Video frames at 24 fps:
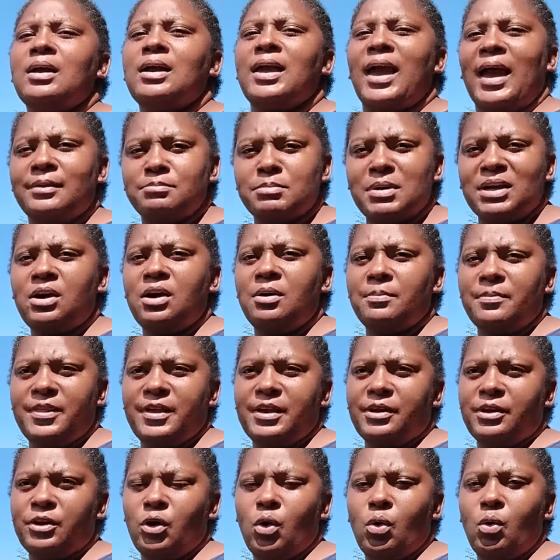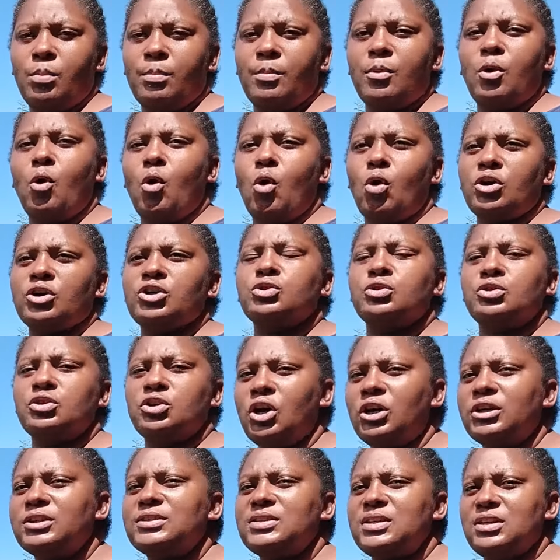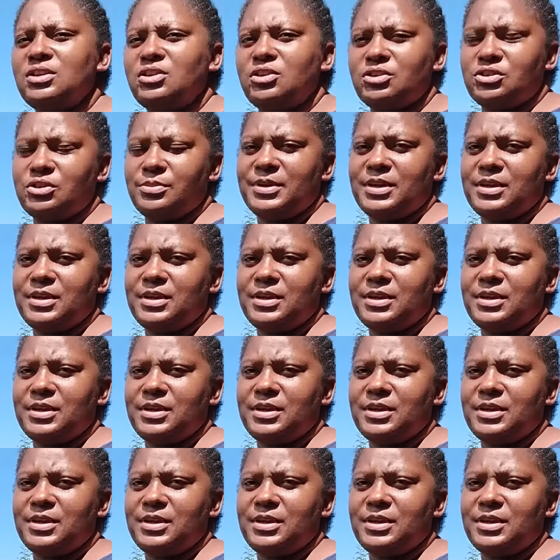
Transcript: can become their home or should continue to